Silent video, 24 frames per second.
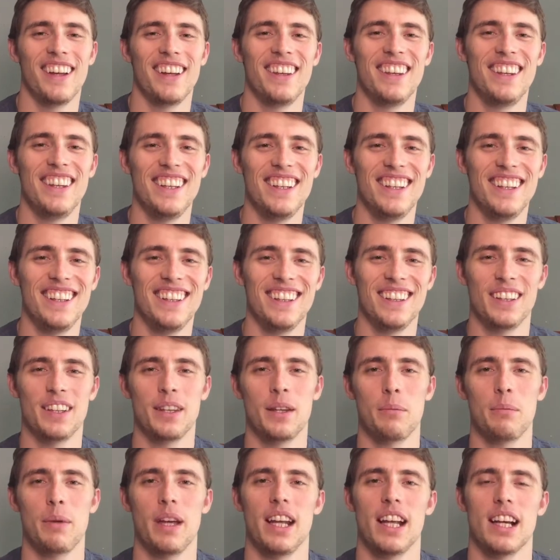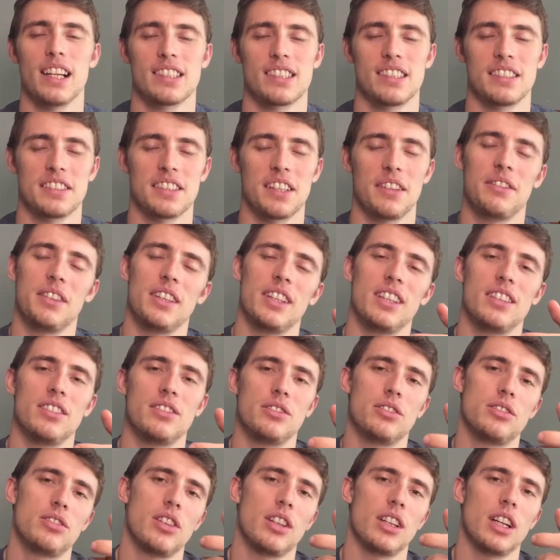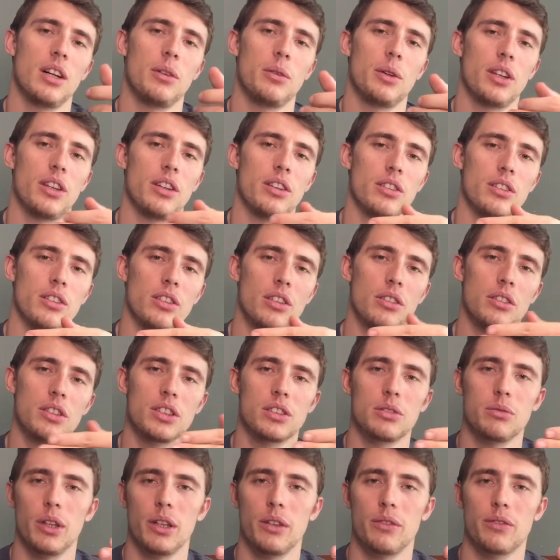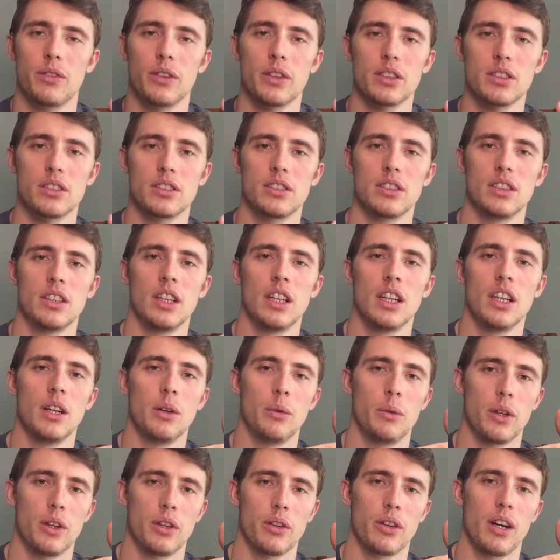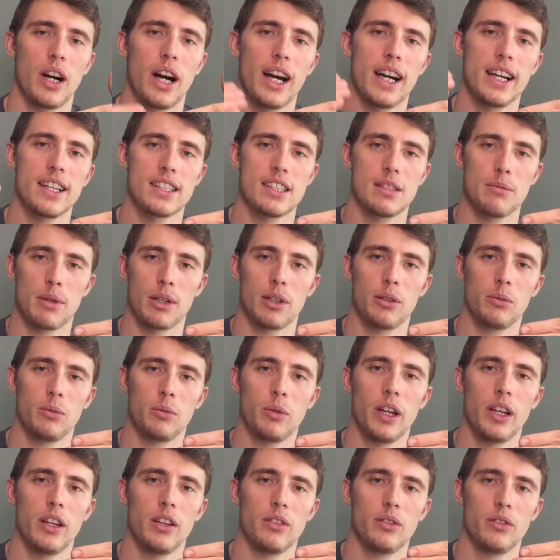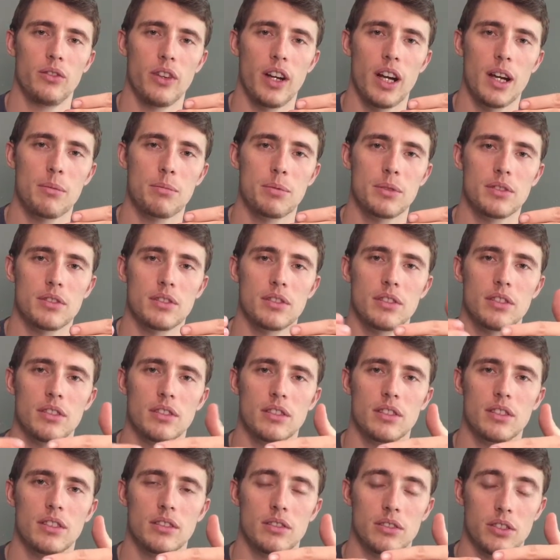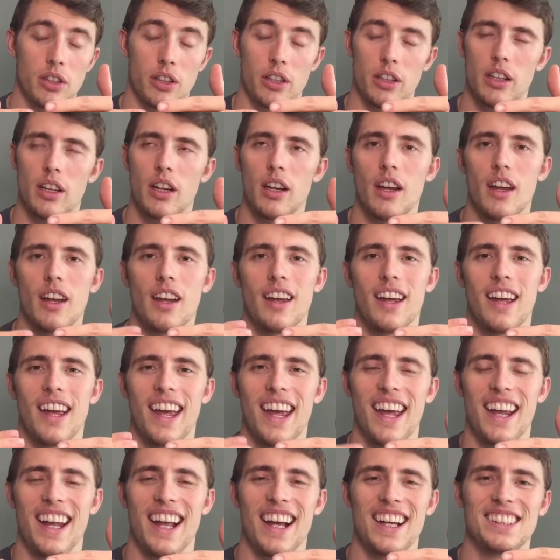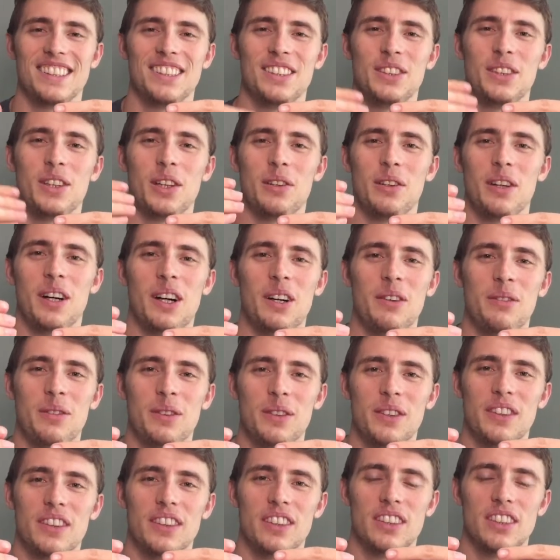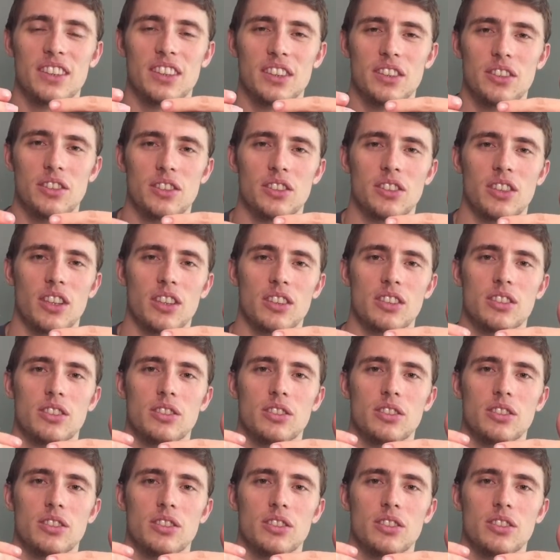The main essence of it is you start out with your lowest weight first, with your highest amount of reps, and as you go up, you start